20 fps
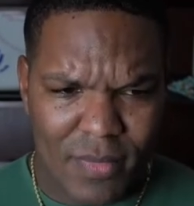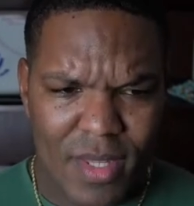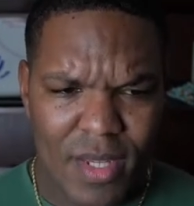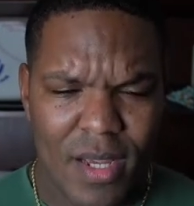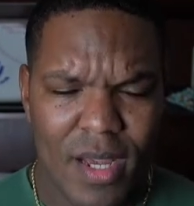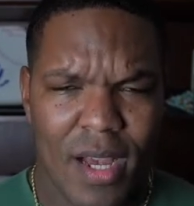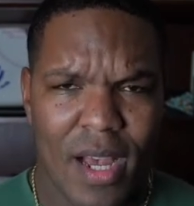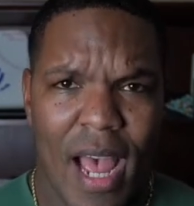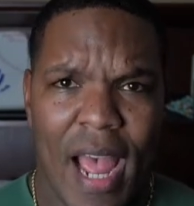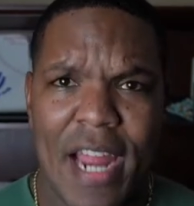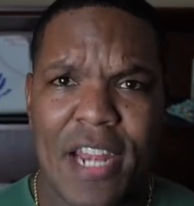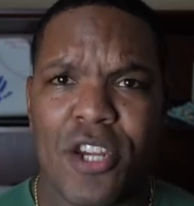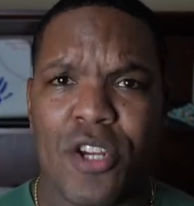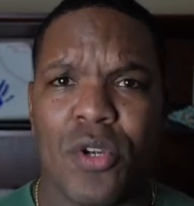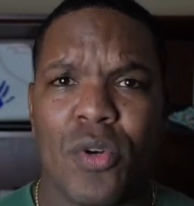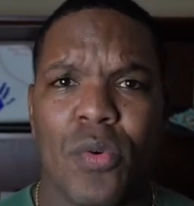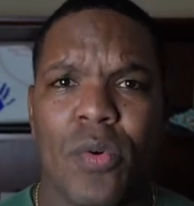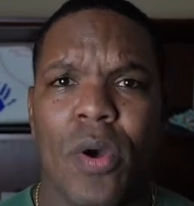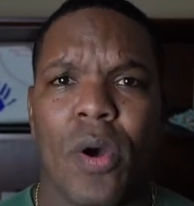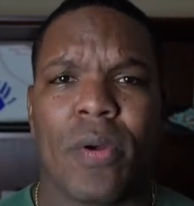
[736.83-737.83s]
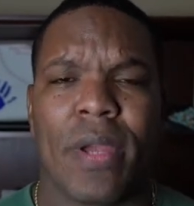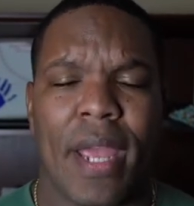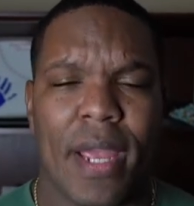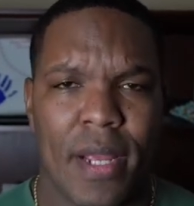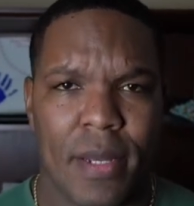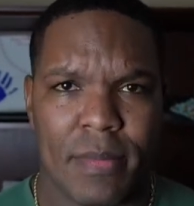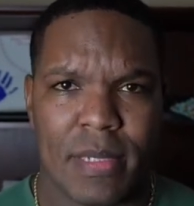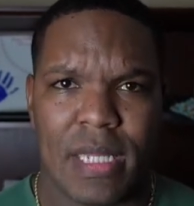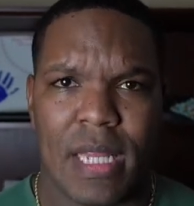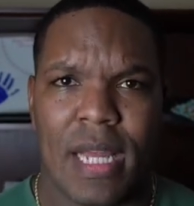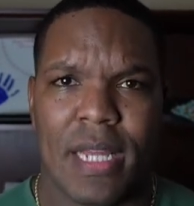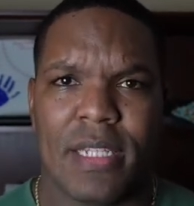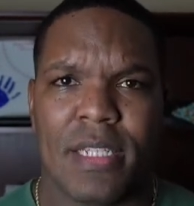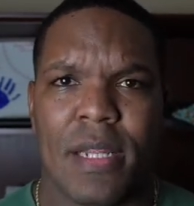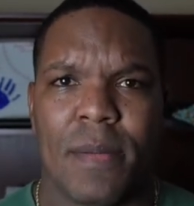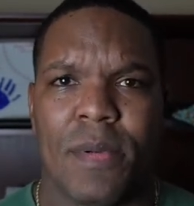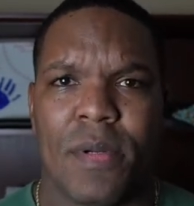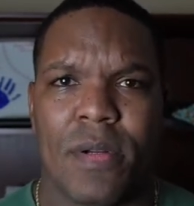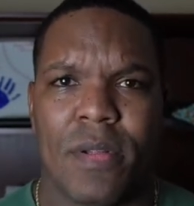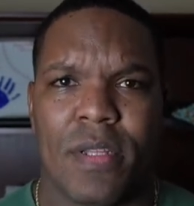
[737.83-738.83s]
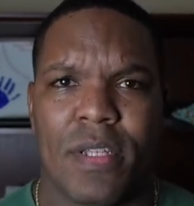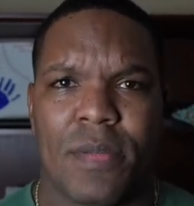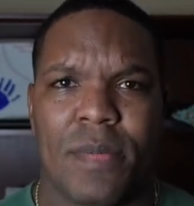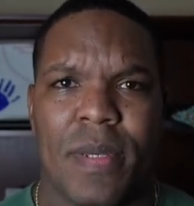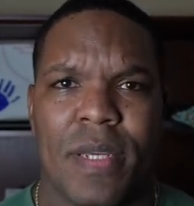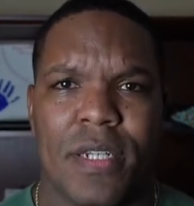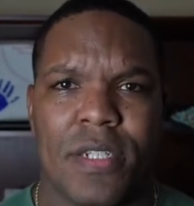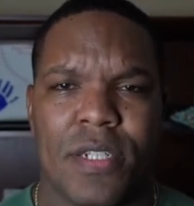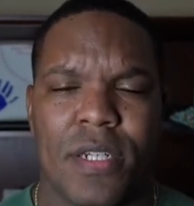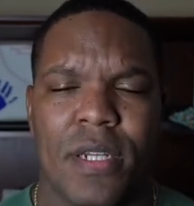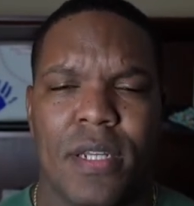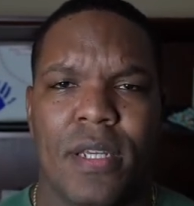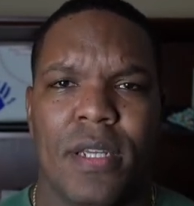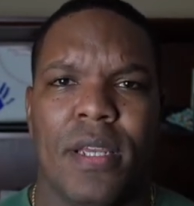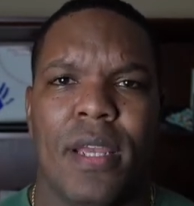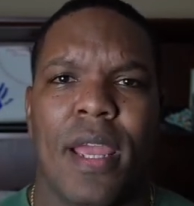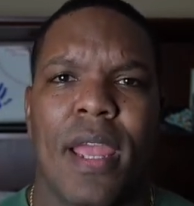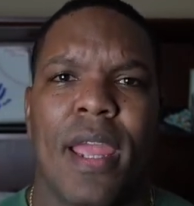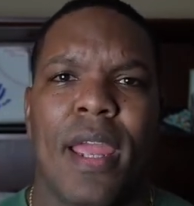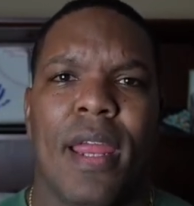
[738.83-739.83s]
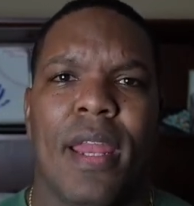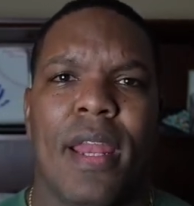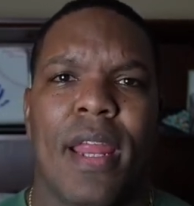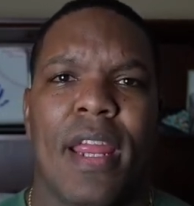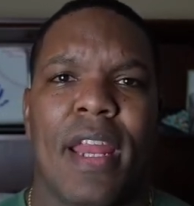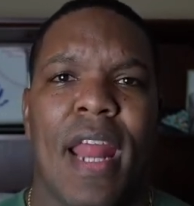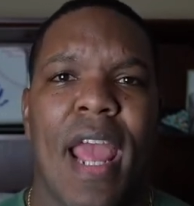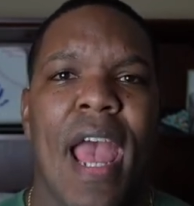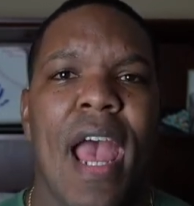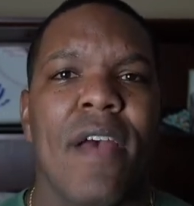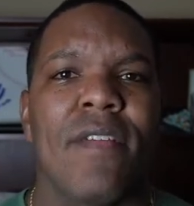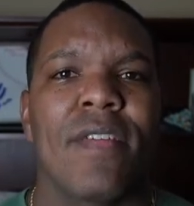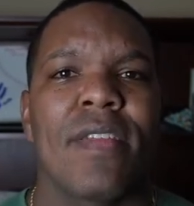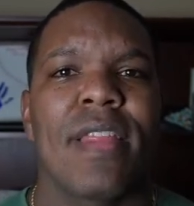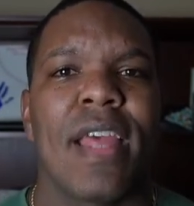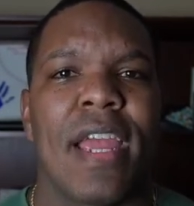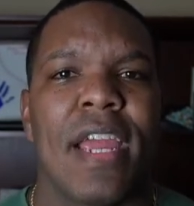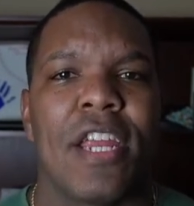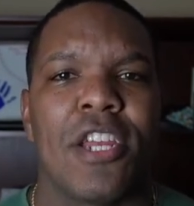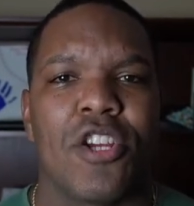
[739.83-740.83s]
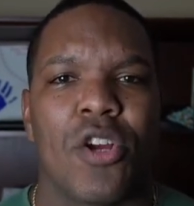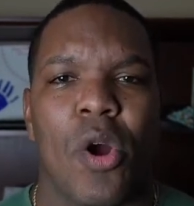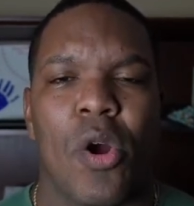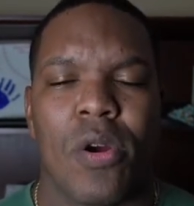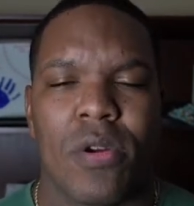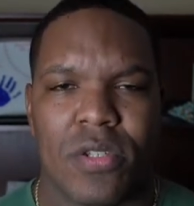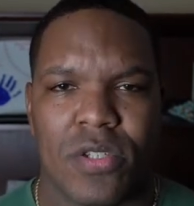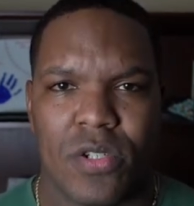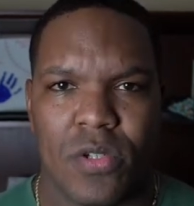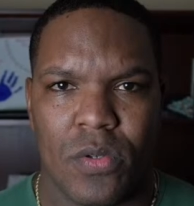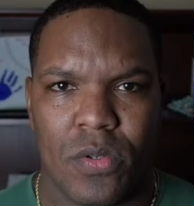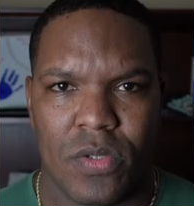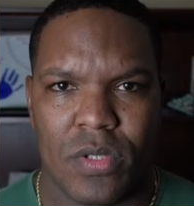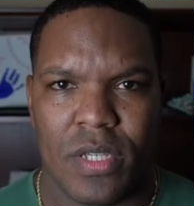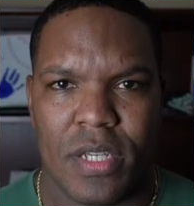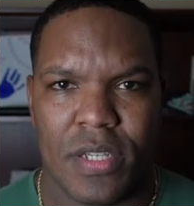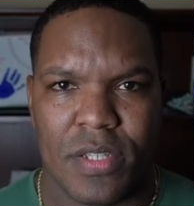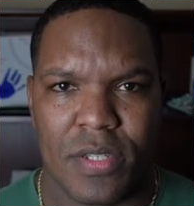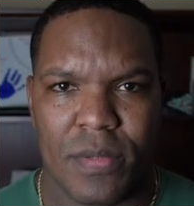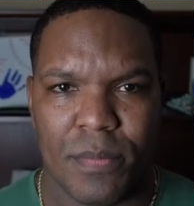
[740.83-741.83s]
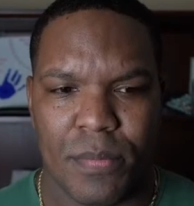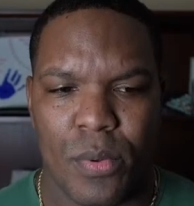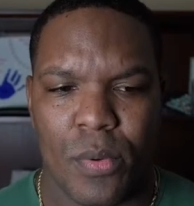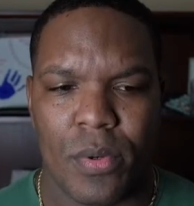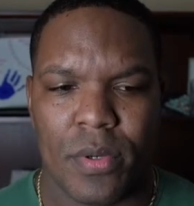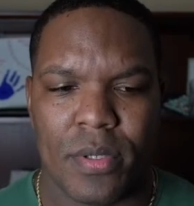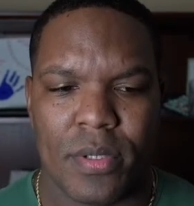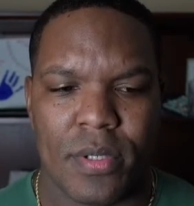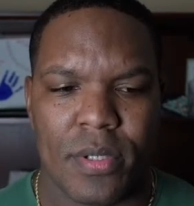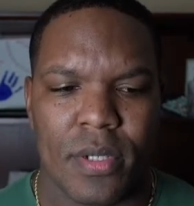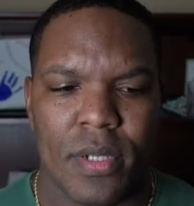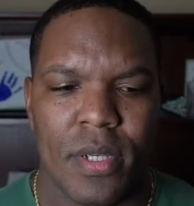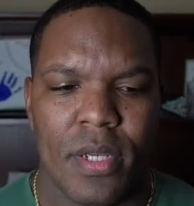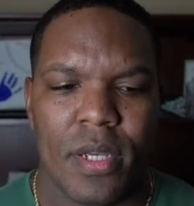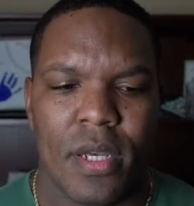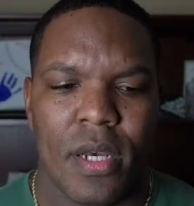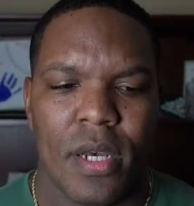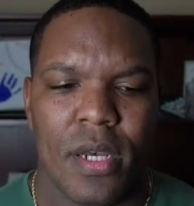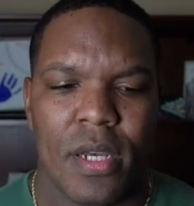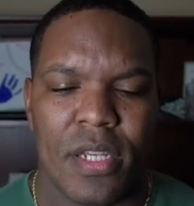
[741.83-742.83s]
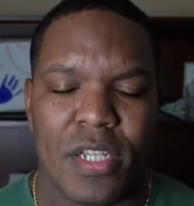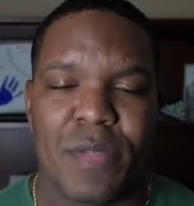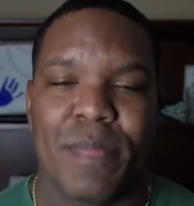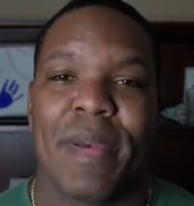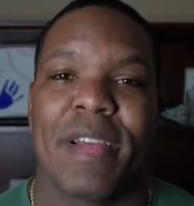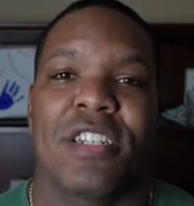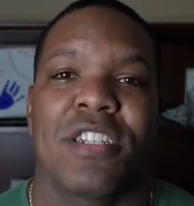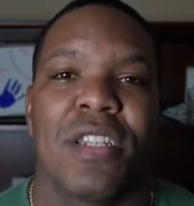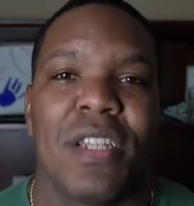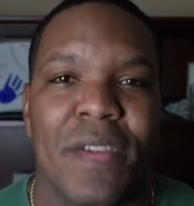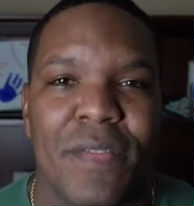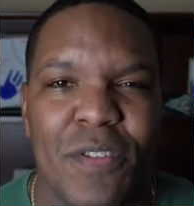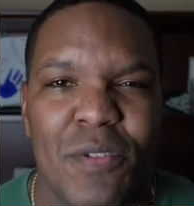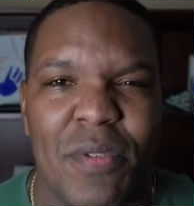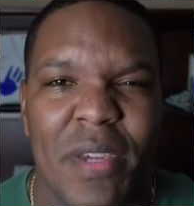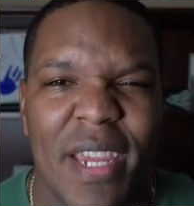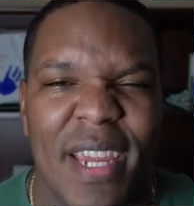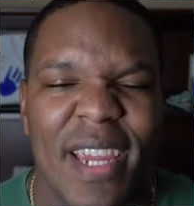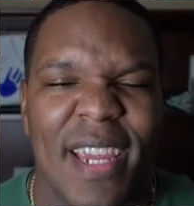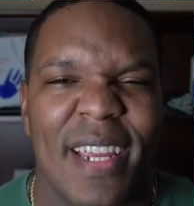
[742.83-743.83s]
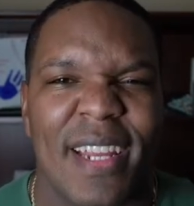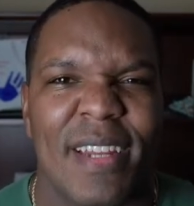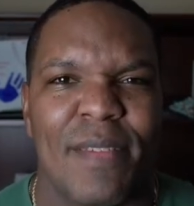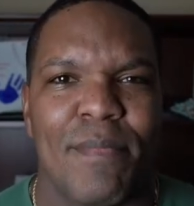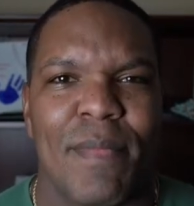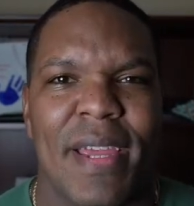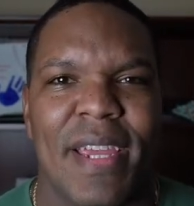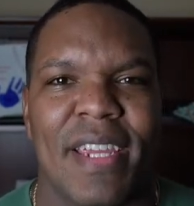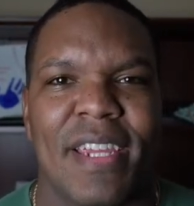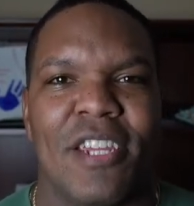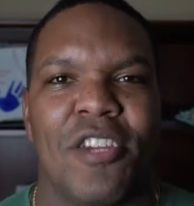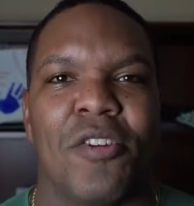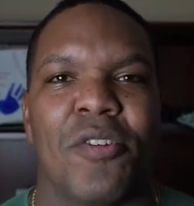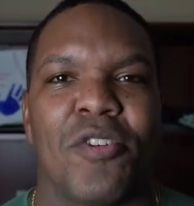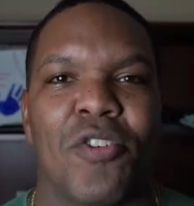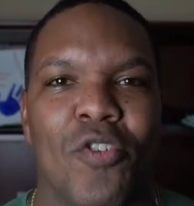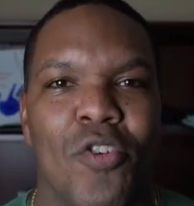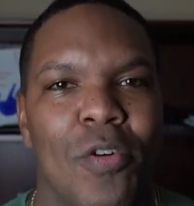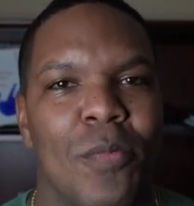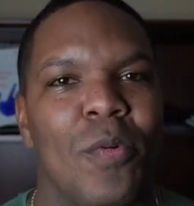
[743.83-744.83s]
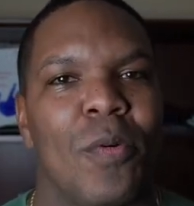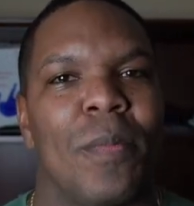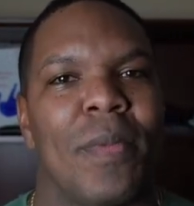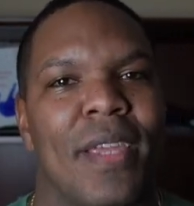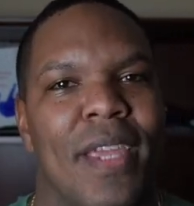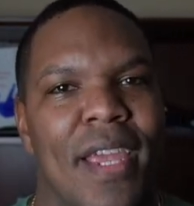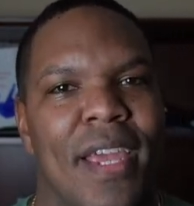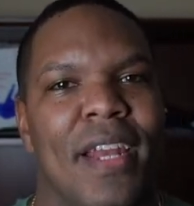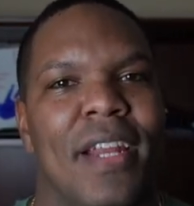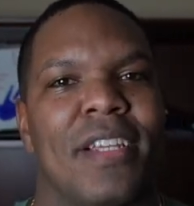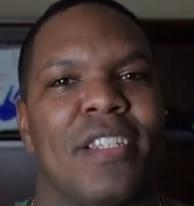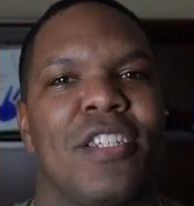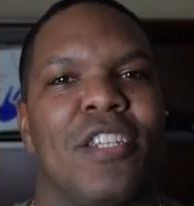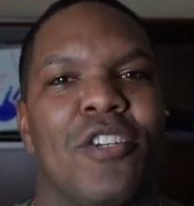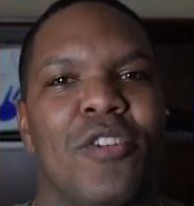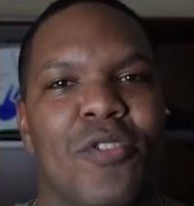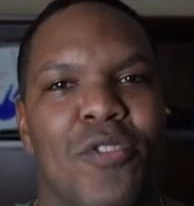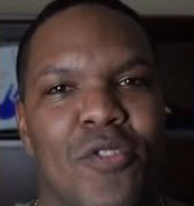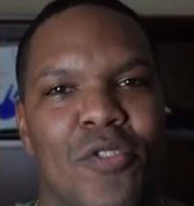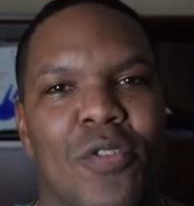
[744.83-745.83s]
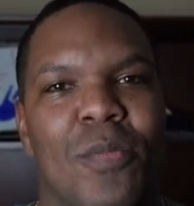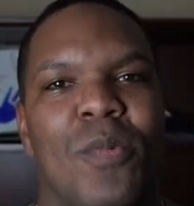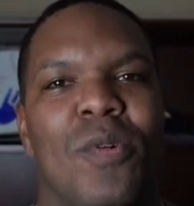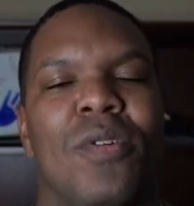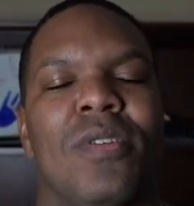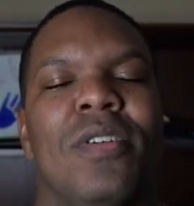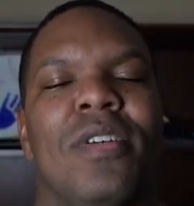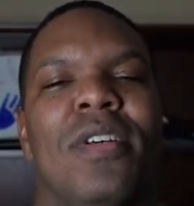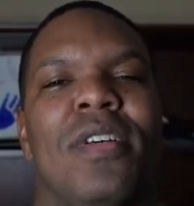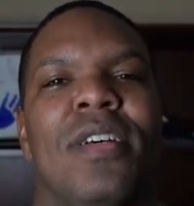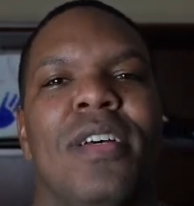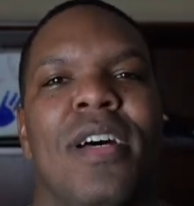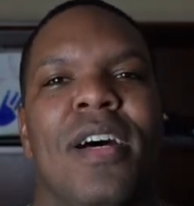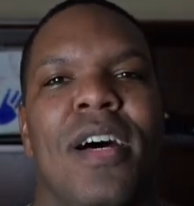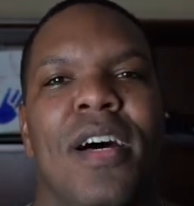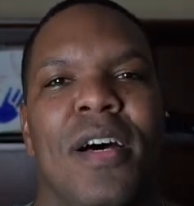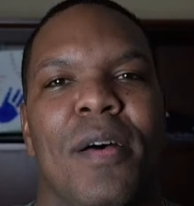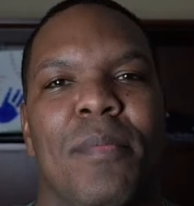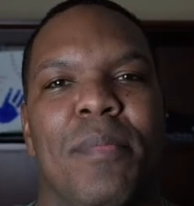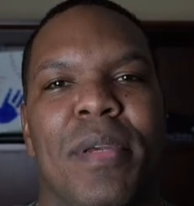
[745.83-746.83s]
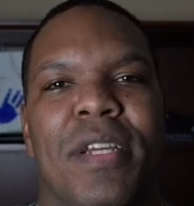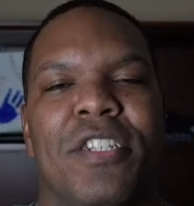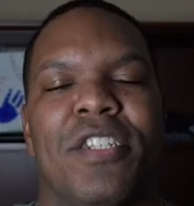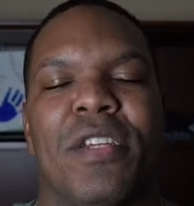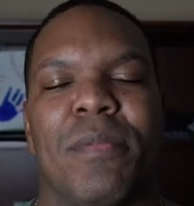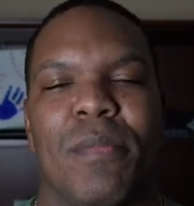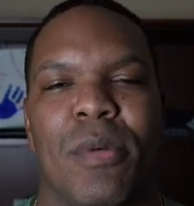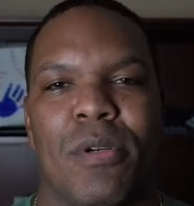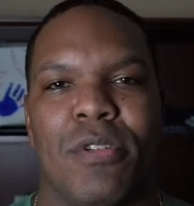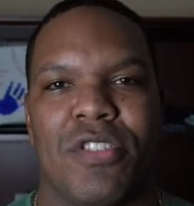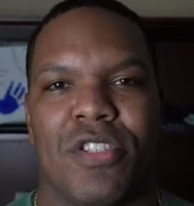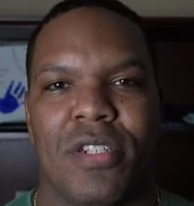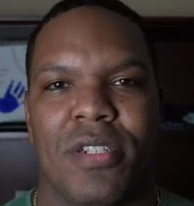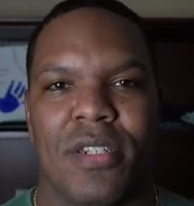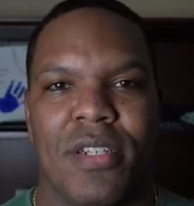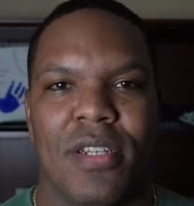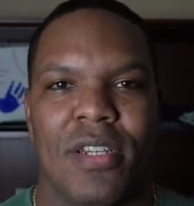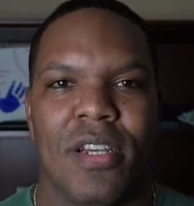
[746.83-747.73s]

I knew, okay, I'm slide stepping on this pitch, and having that in your arsenal is important. Especially if you can't make your normal mechanics and your normal pitching motion